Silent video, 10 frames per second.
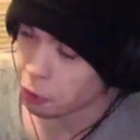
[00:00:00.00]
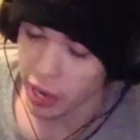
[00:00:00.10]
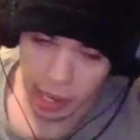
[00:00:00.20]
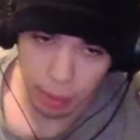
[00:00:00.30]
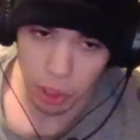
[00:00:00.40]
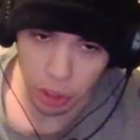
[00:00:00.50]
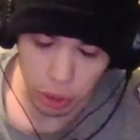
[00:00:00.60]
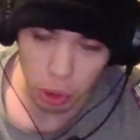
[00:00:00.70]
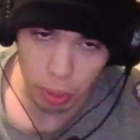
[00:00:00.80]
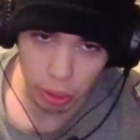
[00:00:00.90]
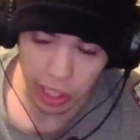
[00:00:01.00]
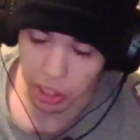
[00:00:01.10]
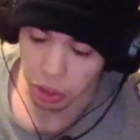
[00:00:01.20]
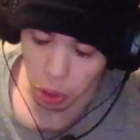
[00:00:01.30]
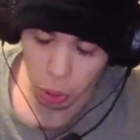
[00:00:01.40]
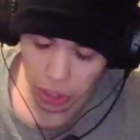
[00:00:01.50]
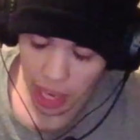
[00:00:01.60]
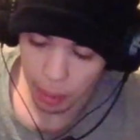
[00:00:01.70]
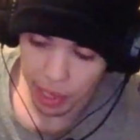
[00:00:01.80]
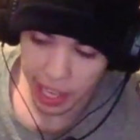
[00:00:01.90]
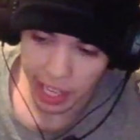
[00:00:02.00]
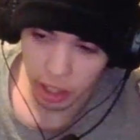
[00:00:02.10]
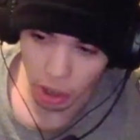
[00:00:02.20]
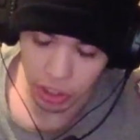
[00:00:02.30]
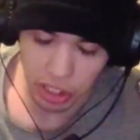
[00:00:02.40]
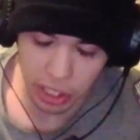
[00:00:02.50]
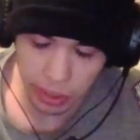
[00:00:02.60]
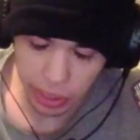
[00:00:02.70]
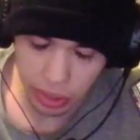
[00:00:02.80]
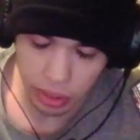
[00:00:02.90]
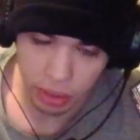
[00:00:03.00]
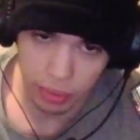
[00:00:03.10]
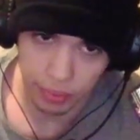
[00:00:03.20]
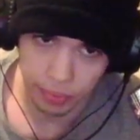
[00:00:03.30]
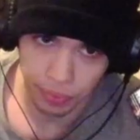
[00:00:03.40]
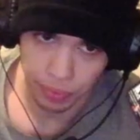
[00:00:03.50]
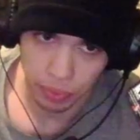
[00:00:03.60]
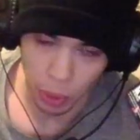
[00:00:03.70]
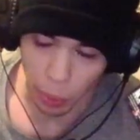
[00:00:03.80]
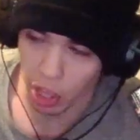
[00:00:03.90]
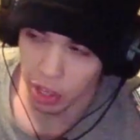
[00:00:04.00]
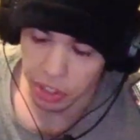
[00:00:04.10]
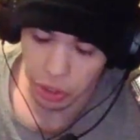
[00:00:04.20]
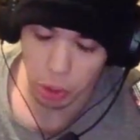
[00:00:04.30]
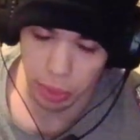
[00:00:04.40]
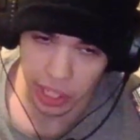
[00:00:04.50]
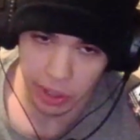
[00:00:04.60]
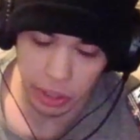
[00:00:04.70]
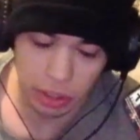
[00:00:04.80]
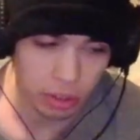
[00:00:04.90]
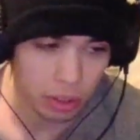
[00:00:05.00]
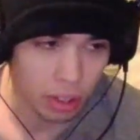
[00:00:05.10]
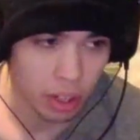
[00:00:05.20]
Dragon Ball Super gets too dominating on the series, with all these stupid characters.